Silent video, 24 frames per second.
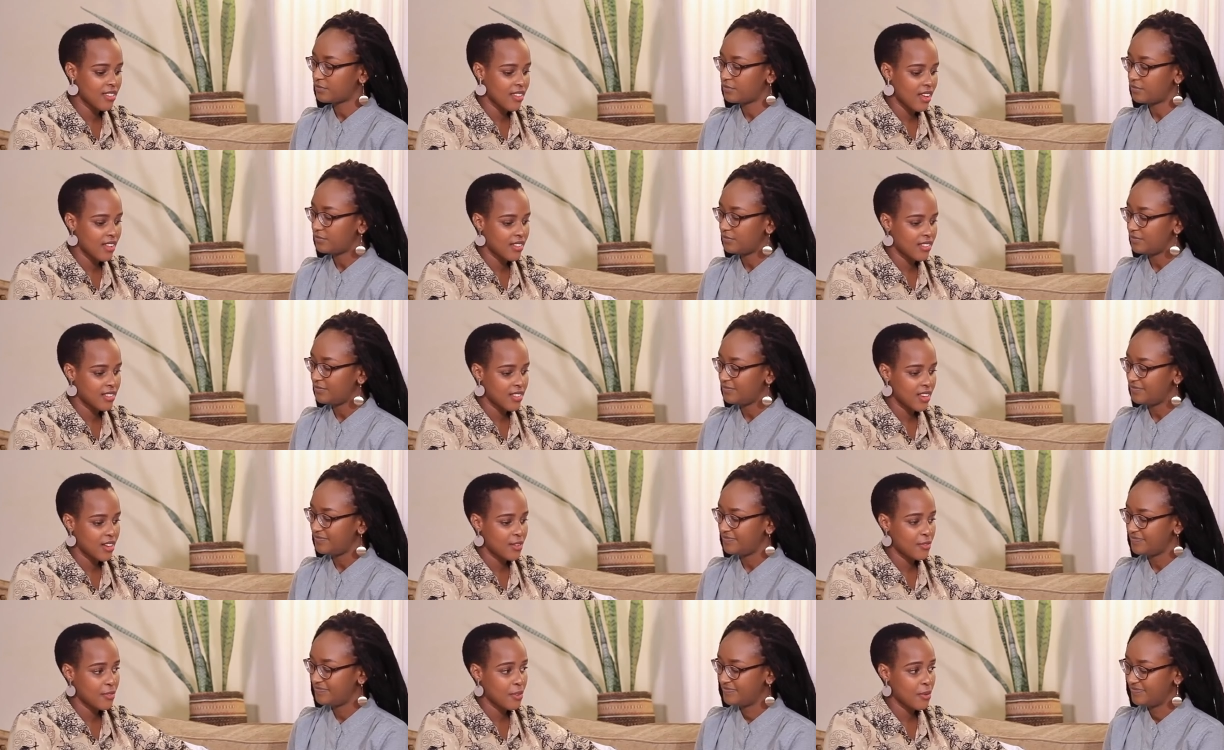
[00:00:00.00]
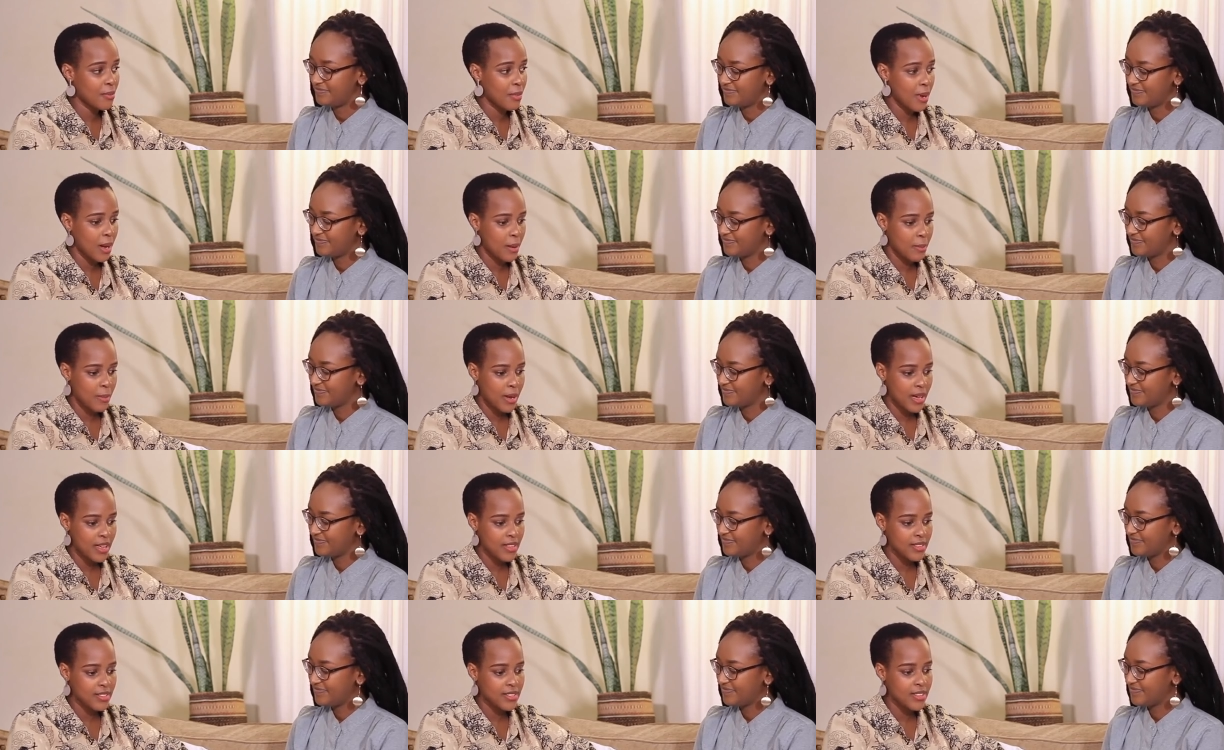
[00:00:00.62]
Speaker 1: that's it for
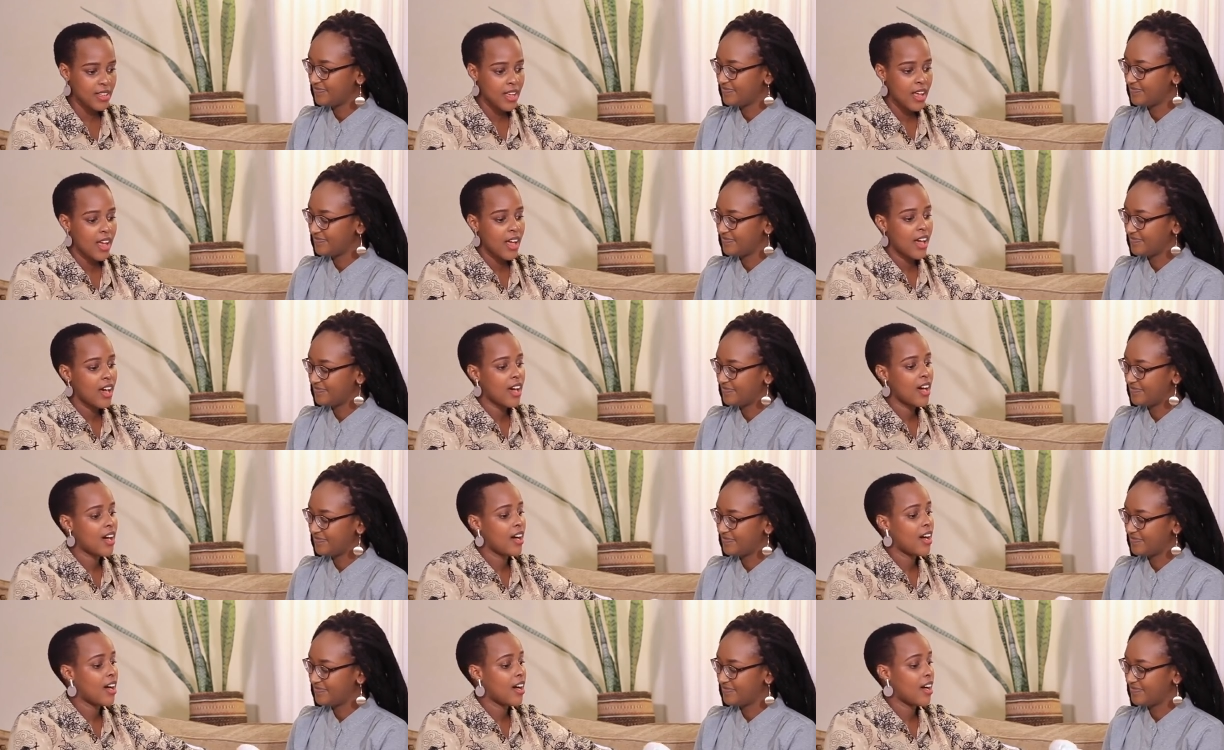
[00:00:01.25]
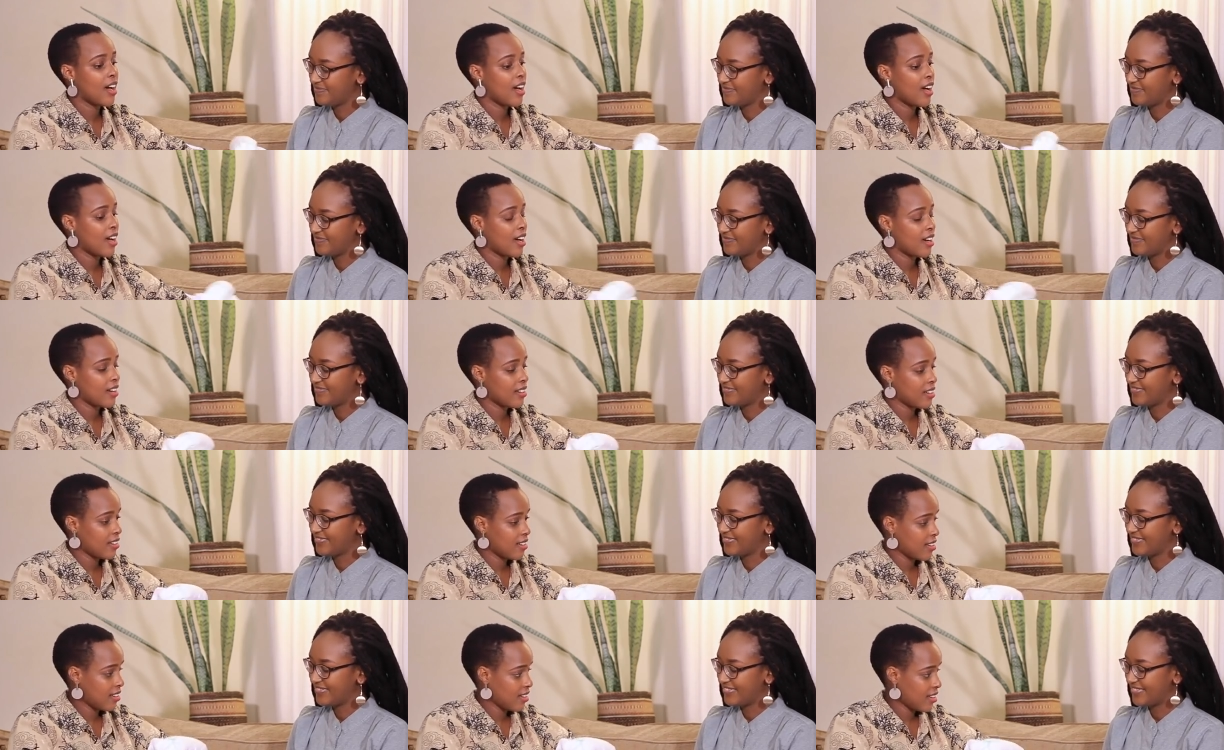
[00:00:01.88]
mamas. Uh,
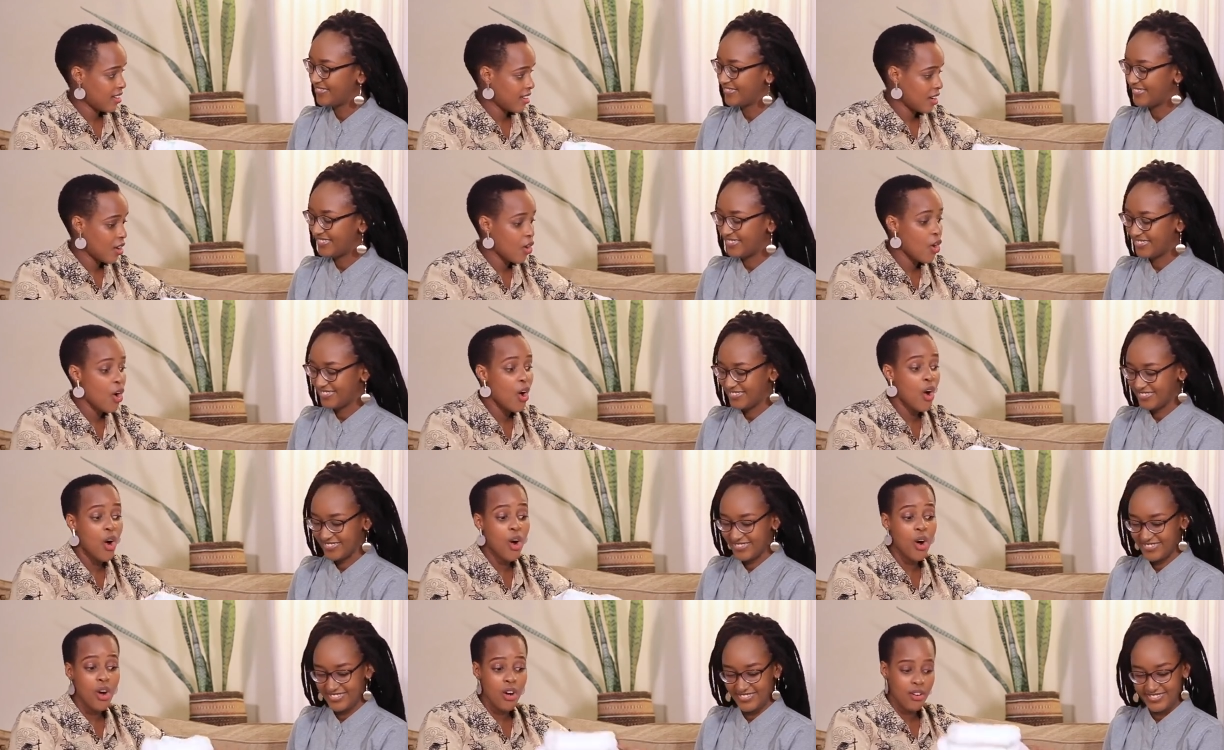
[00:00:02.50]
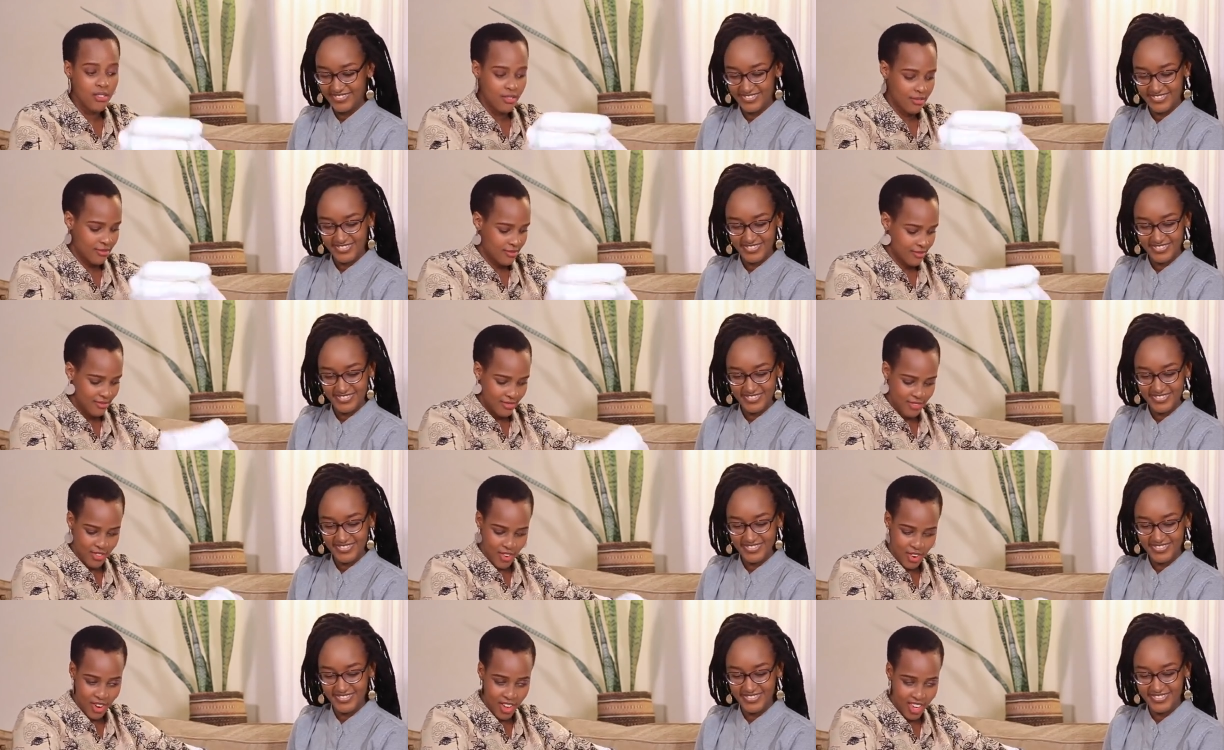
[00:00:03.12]
oh,
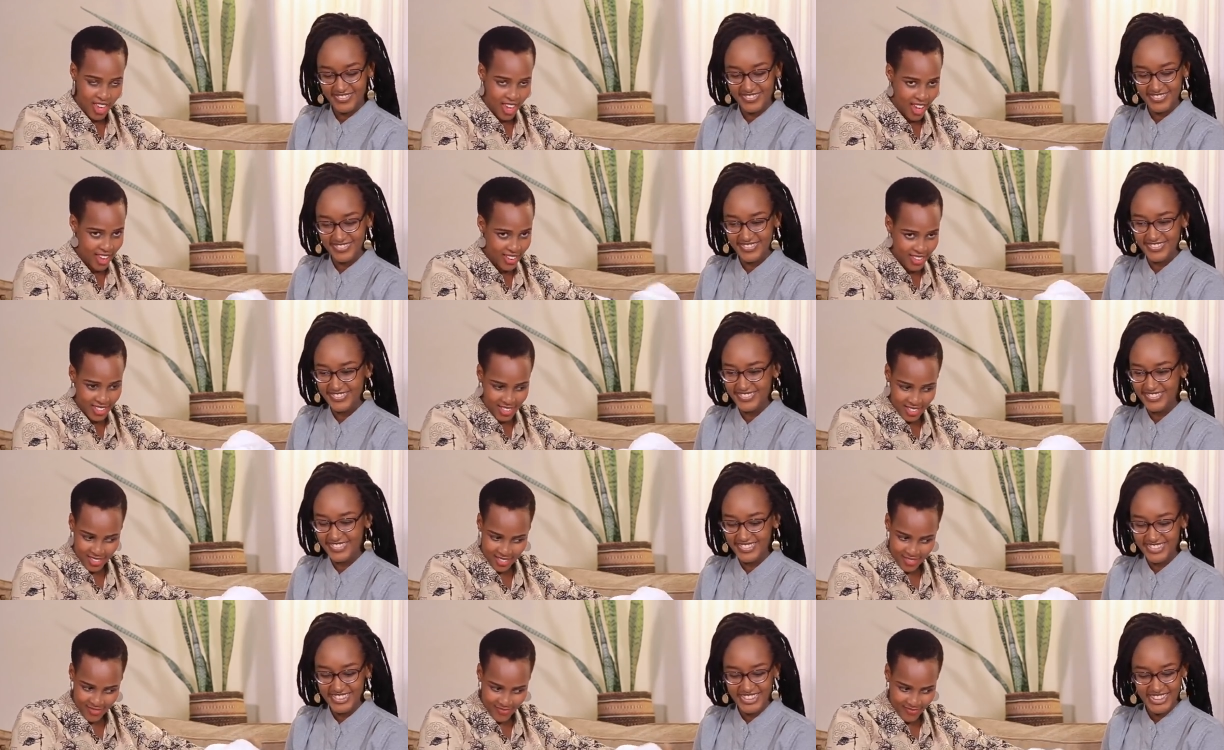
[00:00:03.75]
not yet.